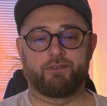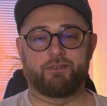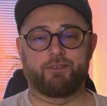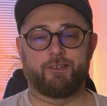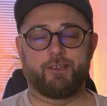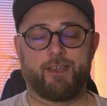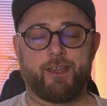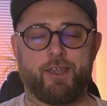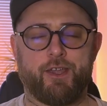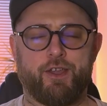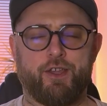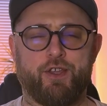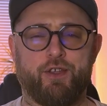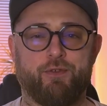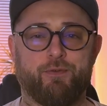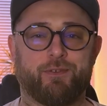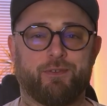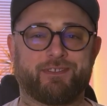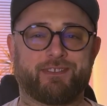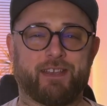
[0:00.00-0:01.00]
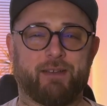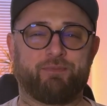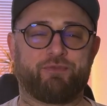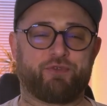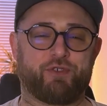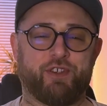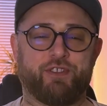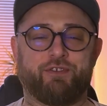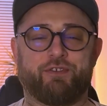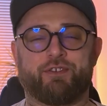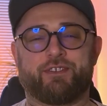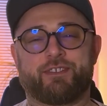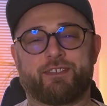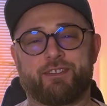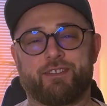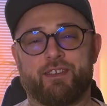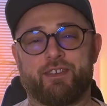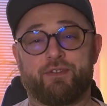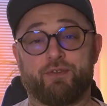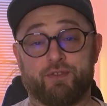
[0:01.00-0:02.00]
Hey, what's up
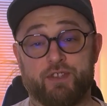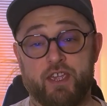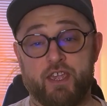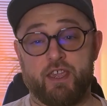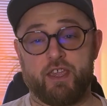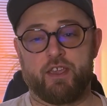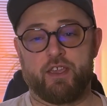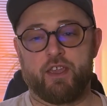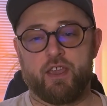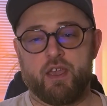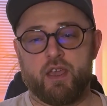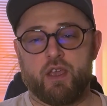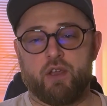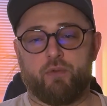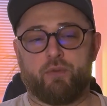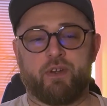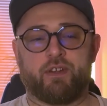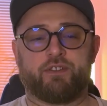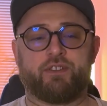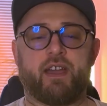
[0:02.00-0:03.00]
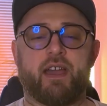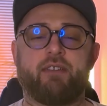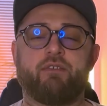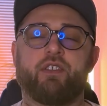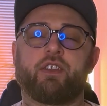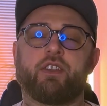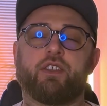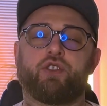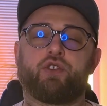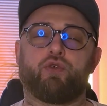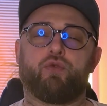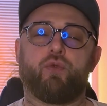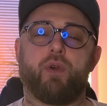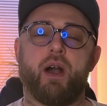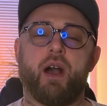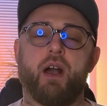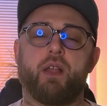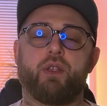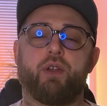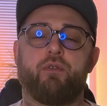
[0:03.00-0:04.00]
traders? Today, we're diving into
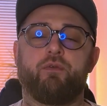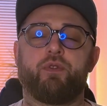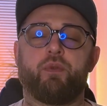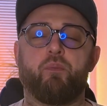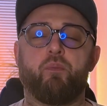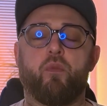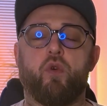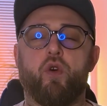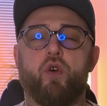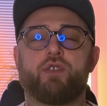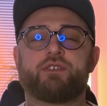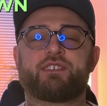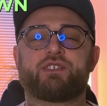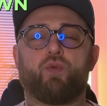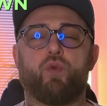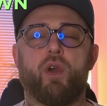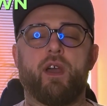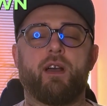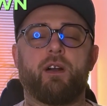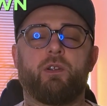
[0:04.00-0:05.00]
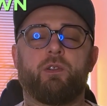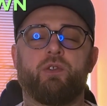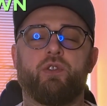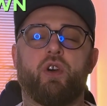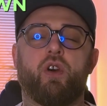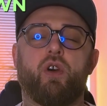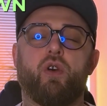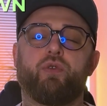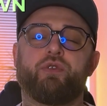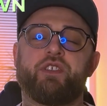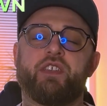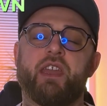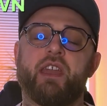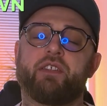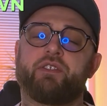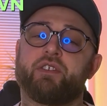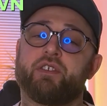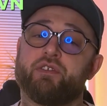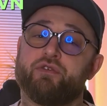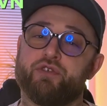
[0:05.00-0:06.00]
one of the most well-known
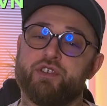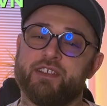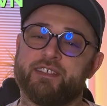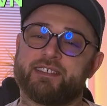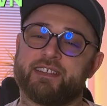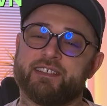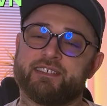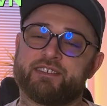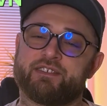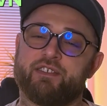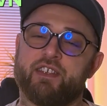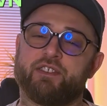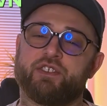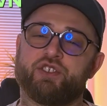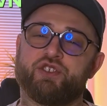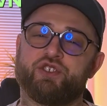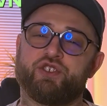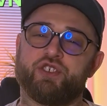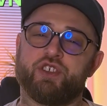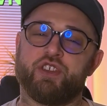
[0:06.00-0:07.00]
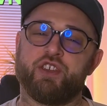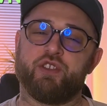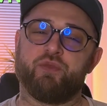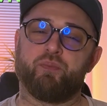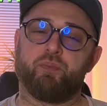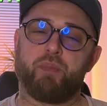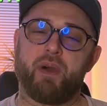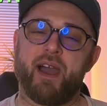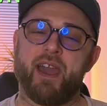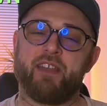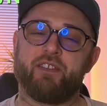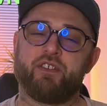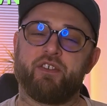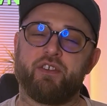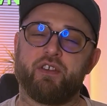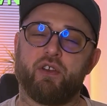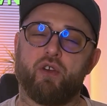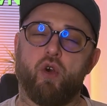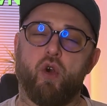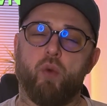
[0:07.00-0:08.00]
yet risky strategy in
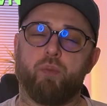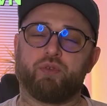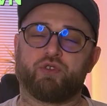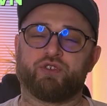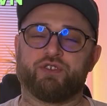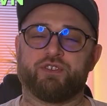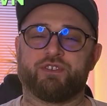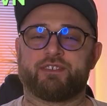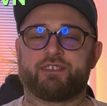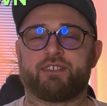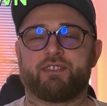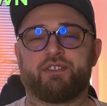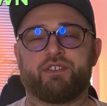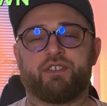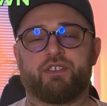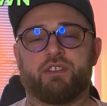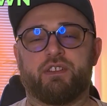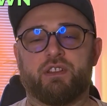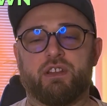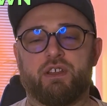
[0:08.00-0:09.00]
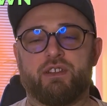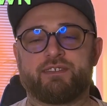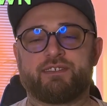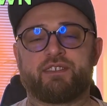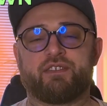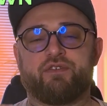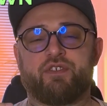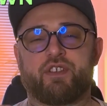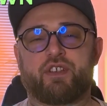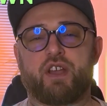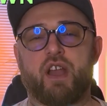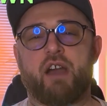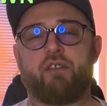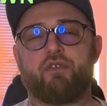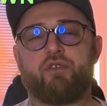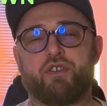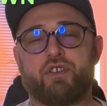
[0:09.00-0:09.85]
binary auctions, the loss recovery